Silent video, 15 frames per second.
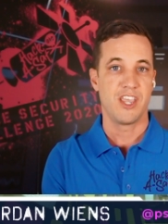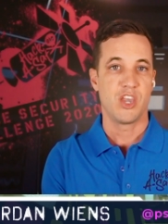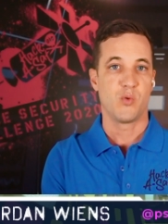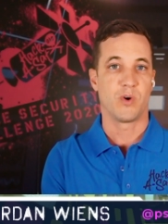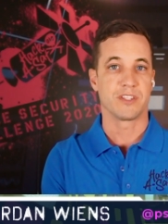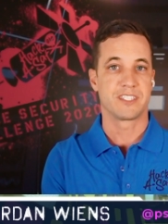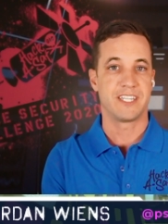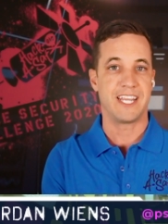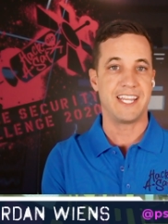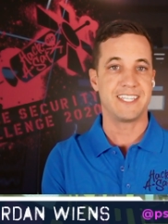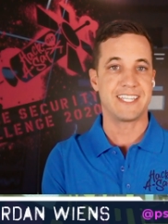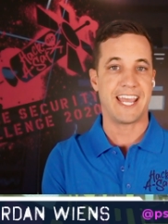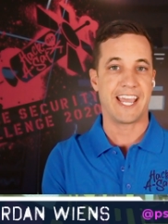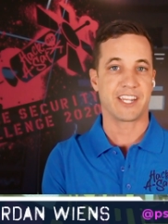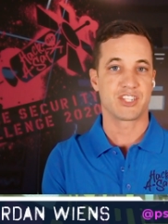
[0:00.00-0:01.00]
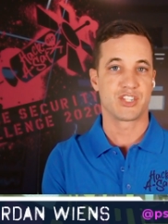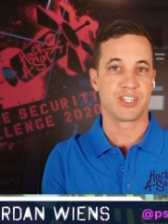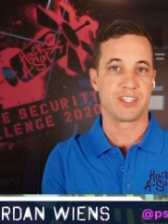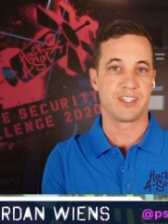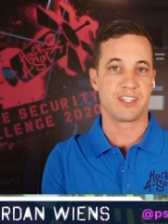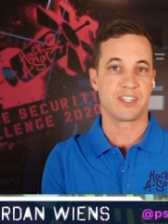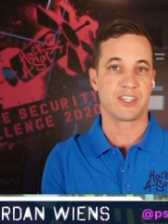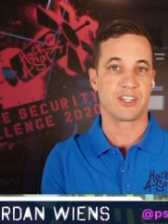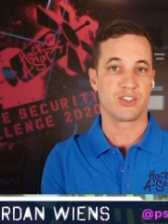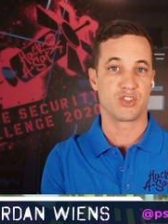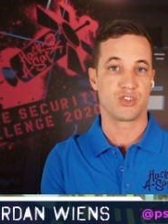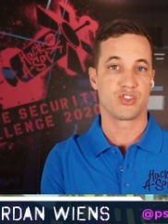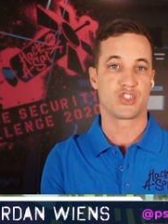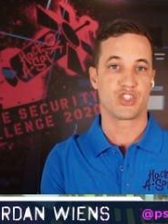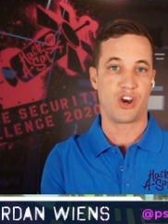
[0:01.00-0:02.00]
While today's action
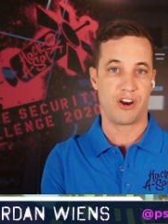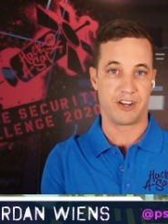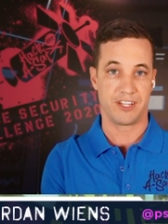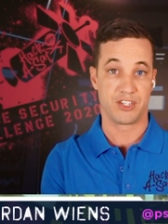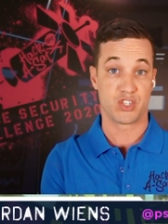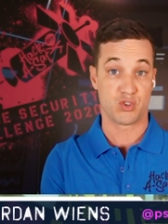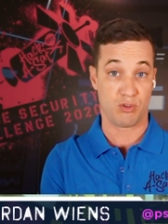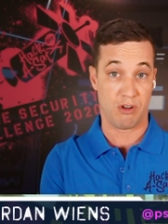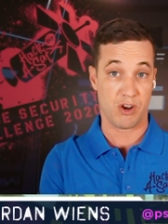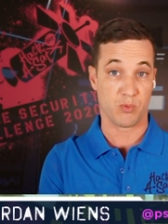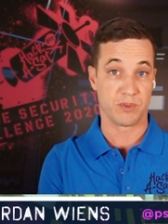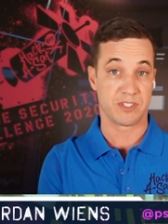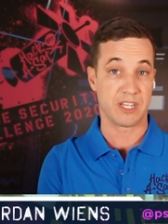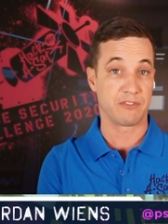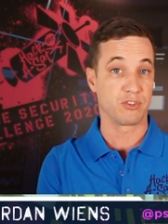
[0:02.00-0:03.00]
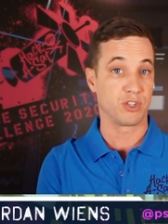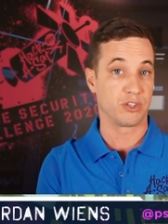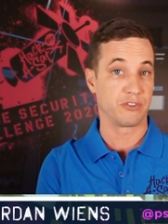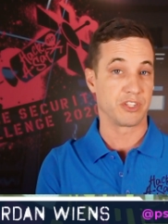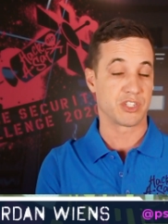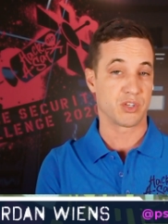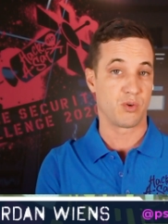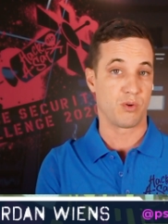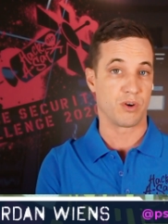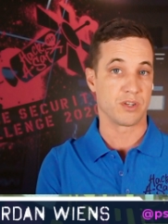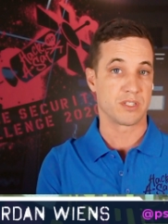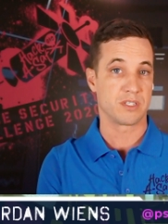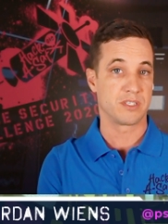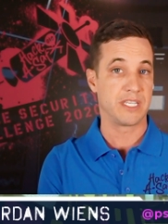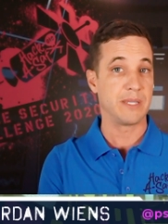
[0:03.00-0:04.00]
started strong with several early
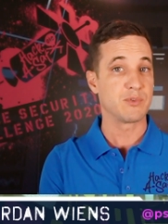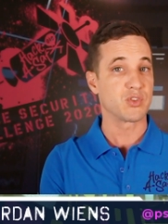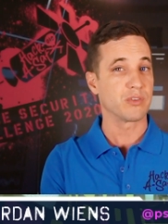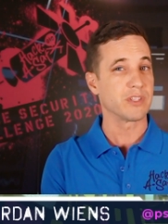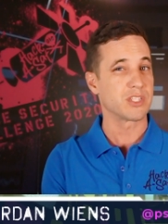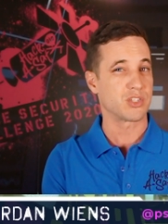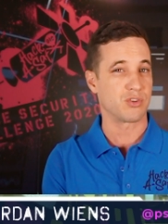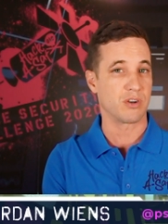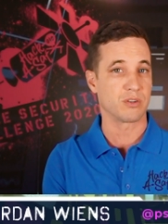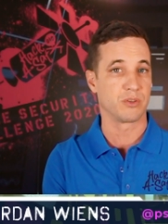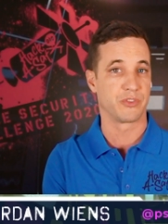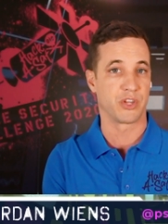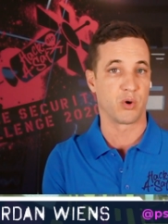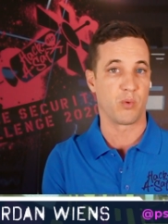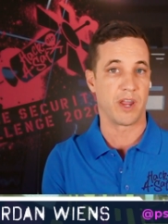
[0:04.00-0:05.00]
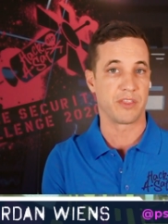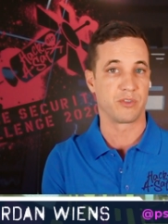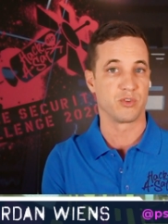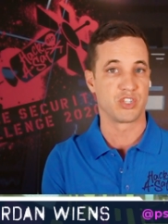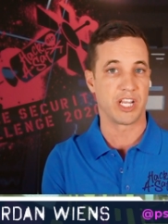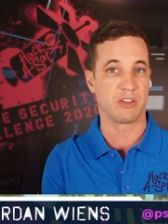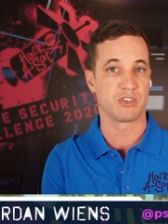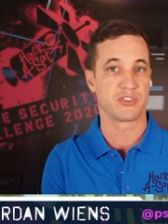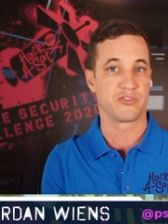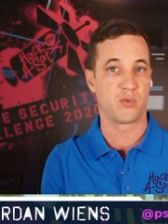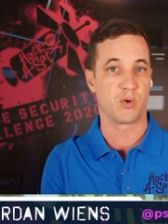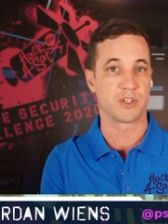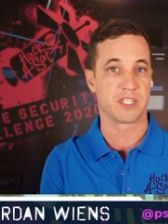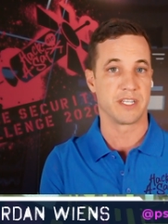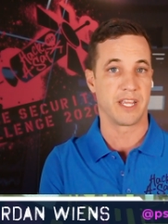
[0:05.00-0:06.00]
scores, teams really struggled their way through Challenge
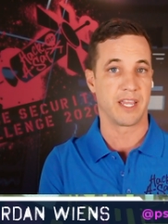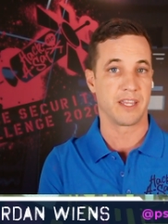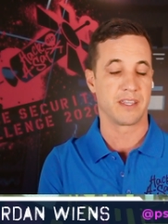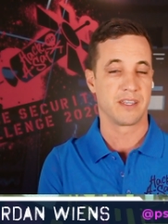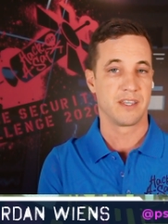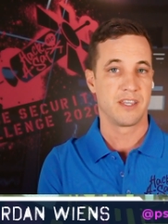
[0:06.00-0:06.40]
4 today.